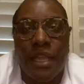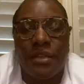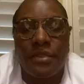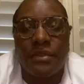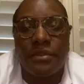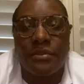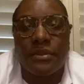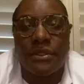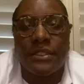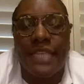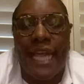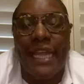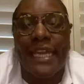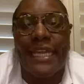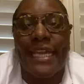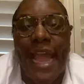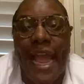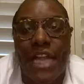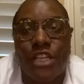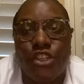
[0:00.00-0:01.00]

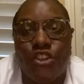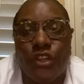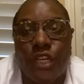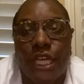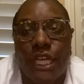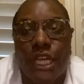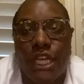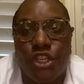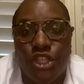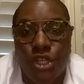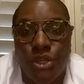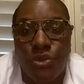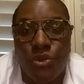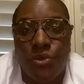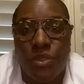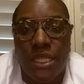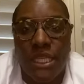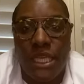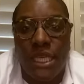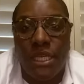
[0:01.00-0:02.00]
psychiatric
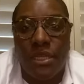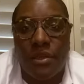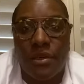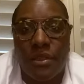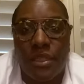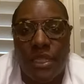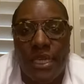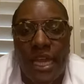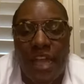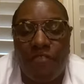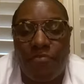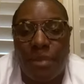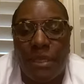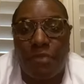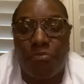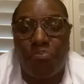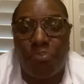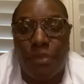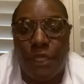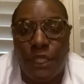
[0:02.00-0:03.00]
issues. Either they have been
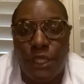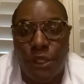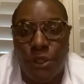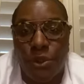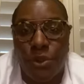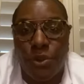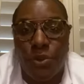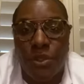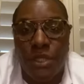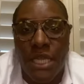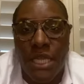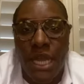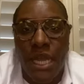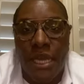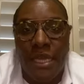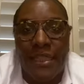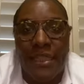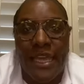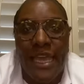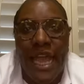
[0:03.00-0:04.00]
abused,
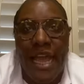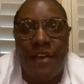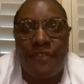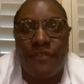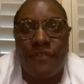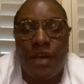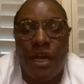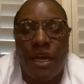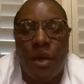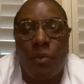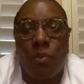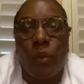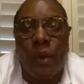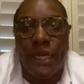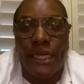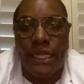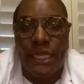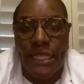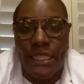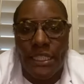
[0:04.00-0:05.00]
they have
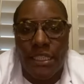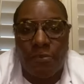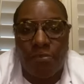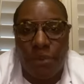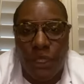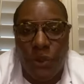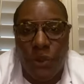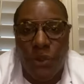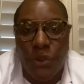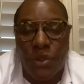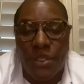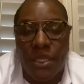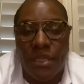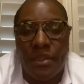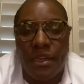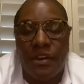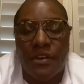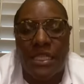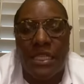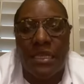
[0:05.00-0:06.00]
witnessed abuse.
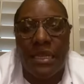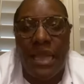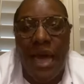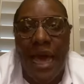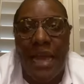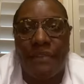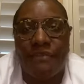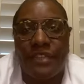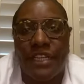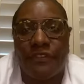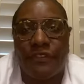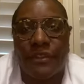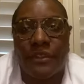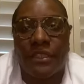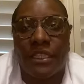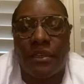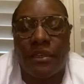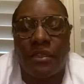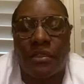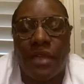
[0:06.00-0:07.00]
There's a lot of different,
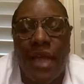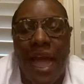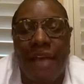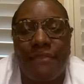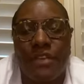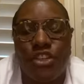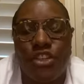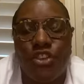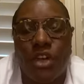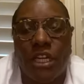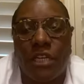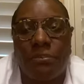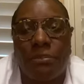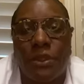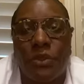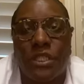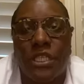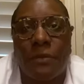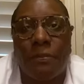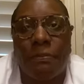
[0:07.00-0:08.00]
the IV drug
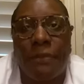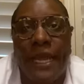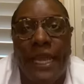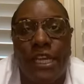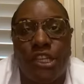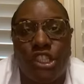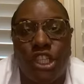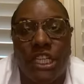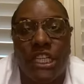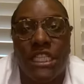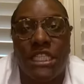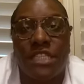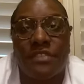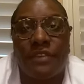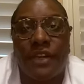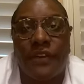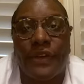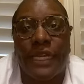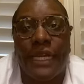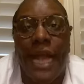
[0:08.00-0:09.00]
abuser patient is
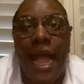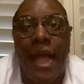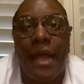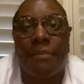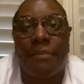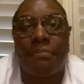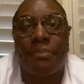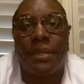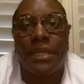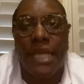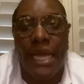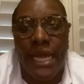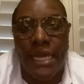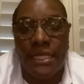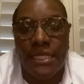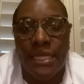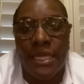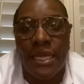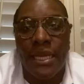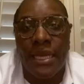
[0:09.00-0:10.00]
very
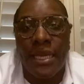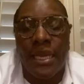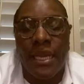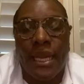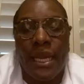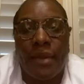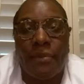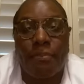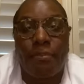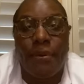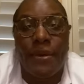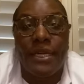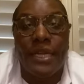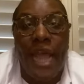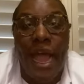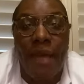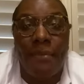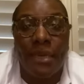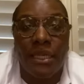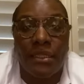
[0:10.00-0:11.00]
complex. And
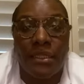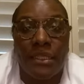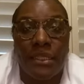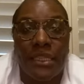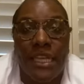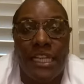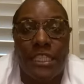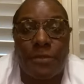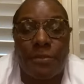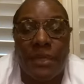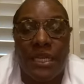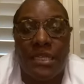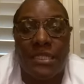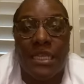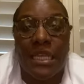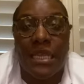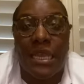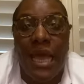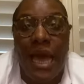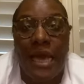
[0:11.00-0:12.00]
predominantly that's because
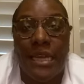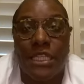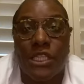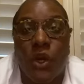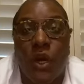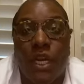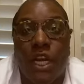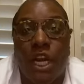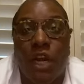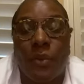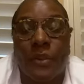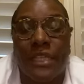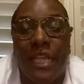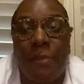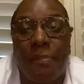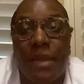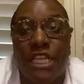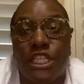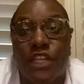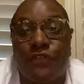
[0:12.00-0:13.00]
a lot is going on with that
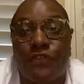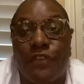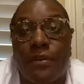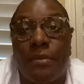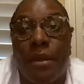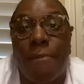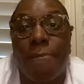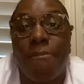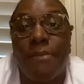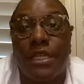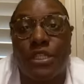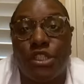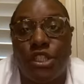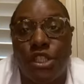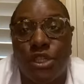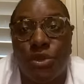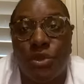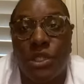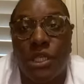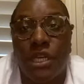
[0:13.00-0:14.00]
patient from a mental to a